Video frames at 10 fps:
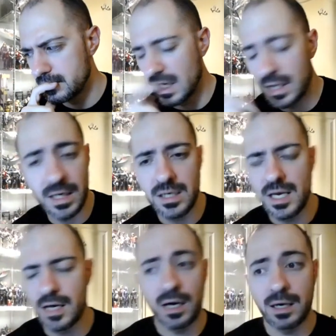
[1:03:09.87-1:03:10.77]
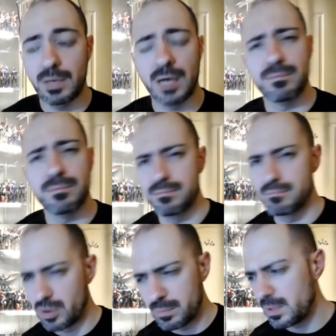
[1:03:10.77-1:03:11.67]
I'm
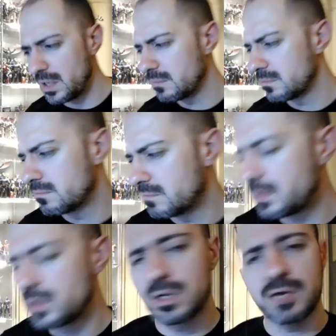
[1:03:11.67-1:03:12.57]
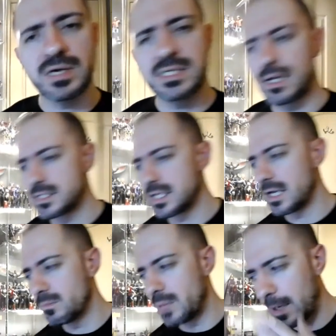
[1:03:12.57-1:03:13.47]
probably maybe online retailers are getting
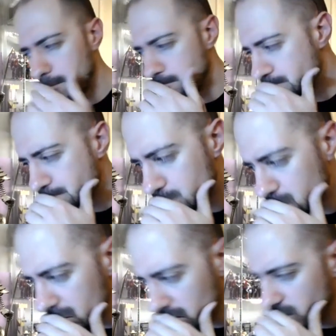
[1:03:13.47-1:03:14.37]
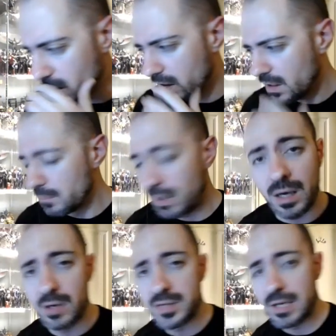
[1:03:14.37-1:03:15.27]
them back. But I
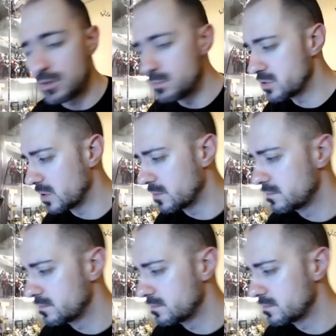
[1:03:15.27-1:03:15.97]
heard that rumor as well.